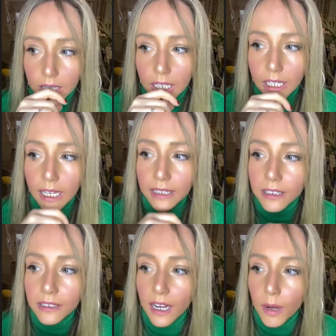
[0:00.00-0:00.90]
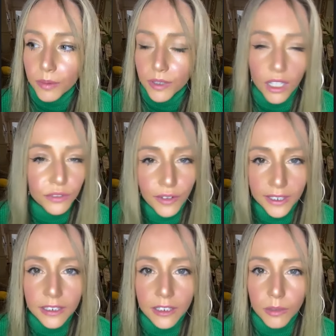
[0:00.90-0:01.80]
he ended up not
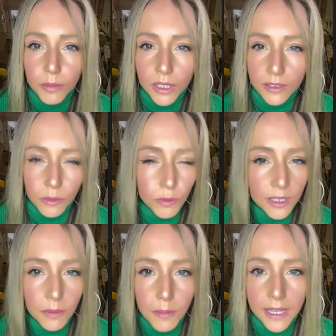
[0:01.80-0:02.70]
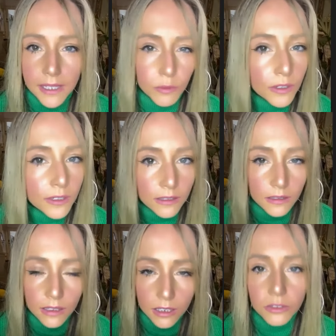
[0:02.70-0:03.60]
finding her because it was a mess. It was
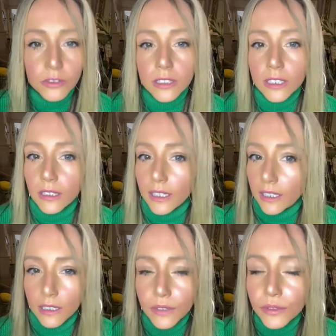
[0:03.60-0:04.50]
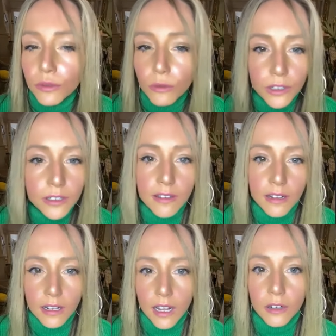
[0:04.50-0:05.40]
literally like even worse
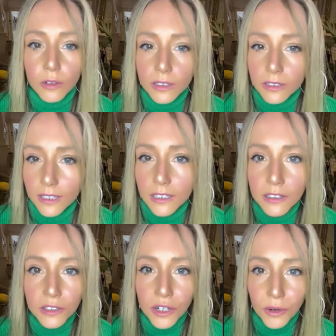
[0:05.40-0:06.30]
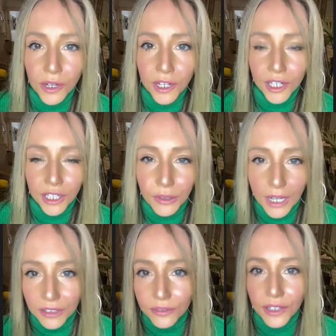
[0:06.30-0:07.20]
than cattle. At least, you
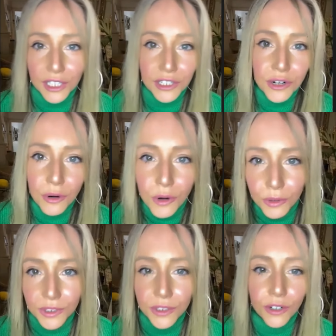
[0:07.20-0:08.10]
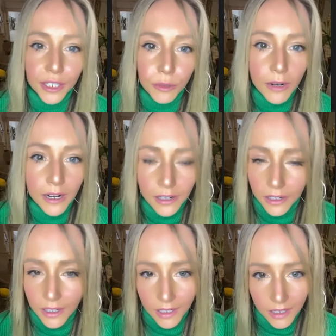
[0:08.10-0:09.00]
kind of like know who's going where
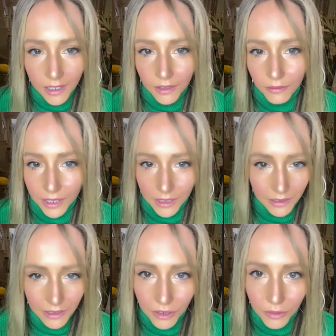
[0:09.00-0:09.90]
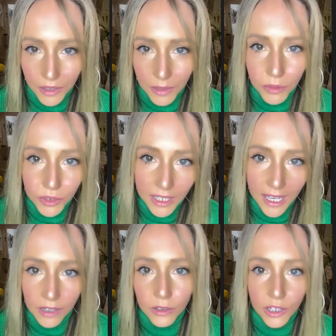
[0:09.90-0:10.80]
when, they put
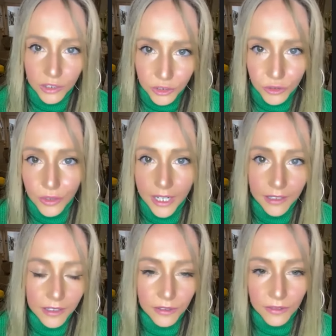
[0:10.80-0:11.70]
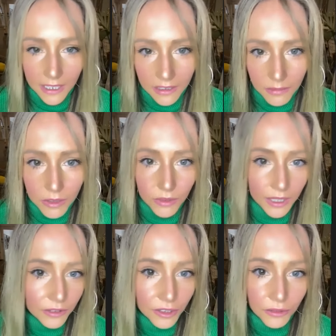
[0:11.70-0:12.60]
cattle on trains to take them to, I
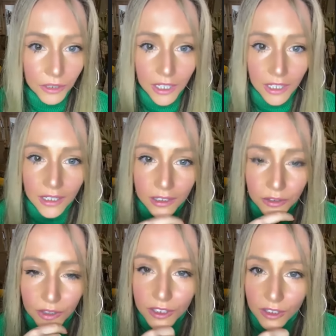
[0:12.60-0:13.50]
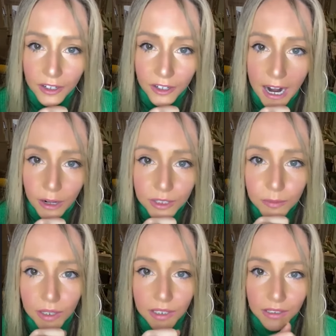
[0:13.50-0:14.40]
don't know, to the slaughterhouse.
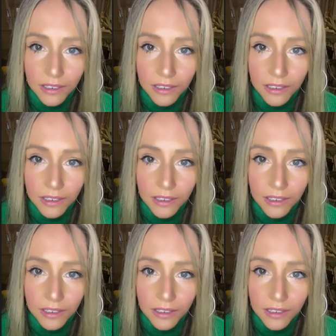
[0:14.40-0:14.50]
But